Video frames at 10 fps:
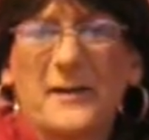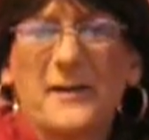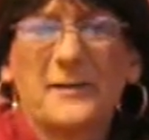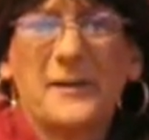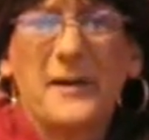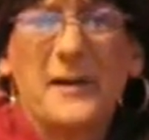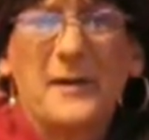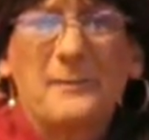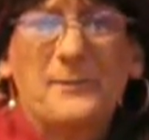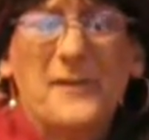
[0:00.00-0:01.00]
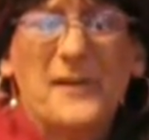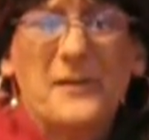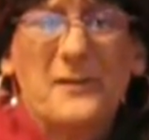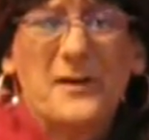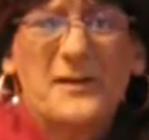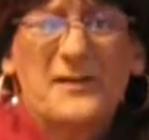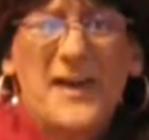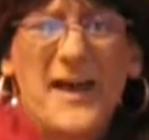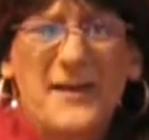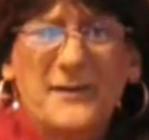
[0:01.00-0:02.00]
And, you know,
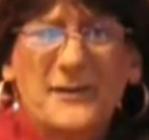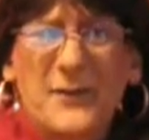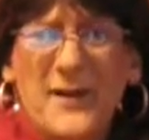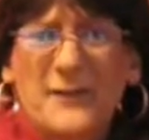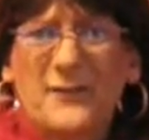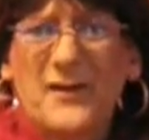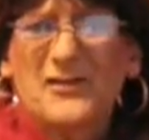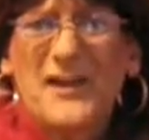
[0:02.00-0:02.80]
she has trans friends,